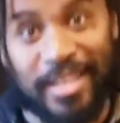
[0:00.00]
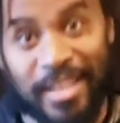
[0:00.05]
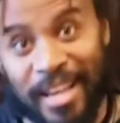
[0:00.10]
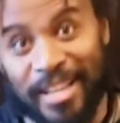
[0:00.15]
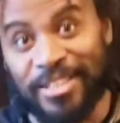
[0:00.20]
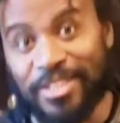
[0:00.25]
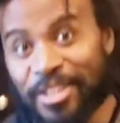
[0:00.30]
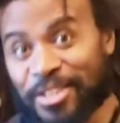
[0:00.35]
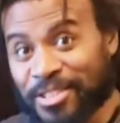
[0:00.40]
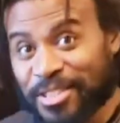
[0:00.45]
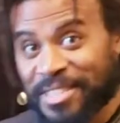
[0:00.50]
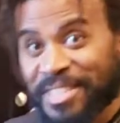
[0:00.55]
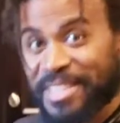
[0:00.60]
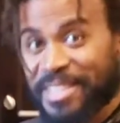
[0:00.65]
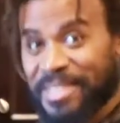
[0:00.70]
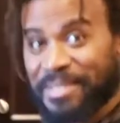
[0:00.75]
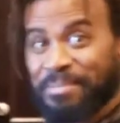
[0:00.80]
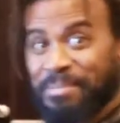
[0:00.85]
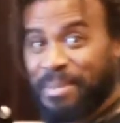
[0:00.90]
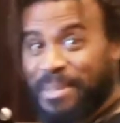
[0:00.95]
As y'all
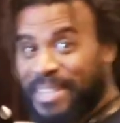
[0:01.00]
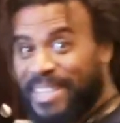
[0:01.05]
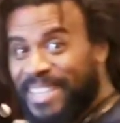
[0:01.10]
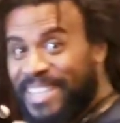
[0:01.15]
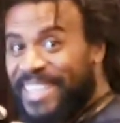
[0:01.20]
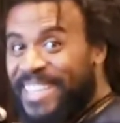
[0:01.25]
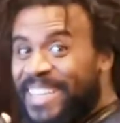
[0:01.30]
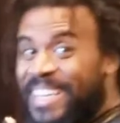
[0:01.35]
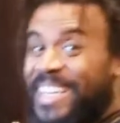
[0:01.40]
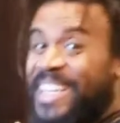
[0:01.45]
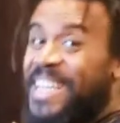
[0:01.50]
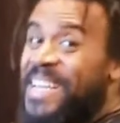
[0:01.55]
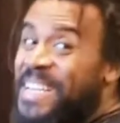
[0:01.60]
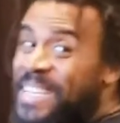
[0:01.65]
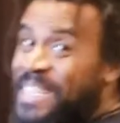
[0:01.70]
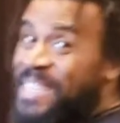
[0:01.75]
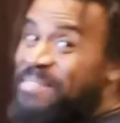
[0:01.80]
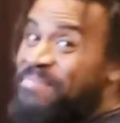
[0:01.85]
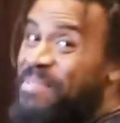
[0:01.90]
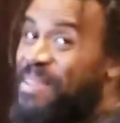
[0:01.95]
see,
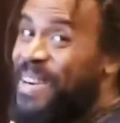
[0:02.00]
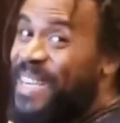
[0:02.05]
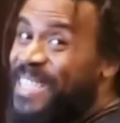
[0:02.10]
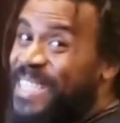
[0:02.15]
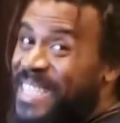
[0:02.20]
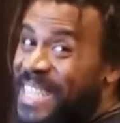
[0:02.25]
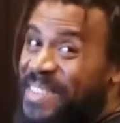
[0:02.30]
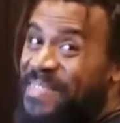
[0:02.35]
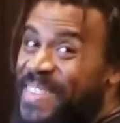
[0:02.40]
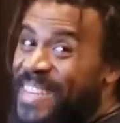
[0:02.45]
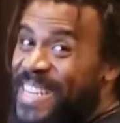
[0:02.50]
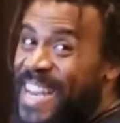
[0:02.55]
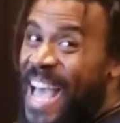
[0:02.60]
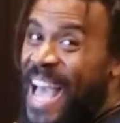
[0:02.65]
your boy's living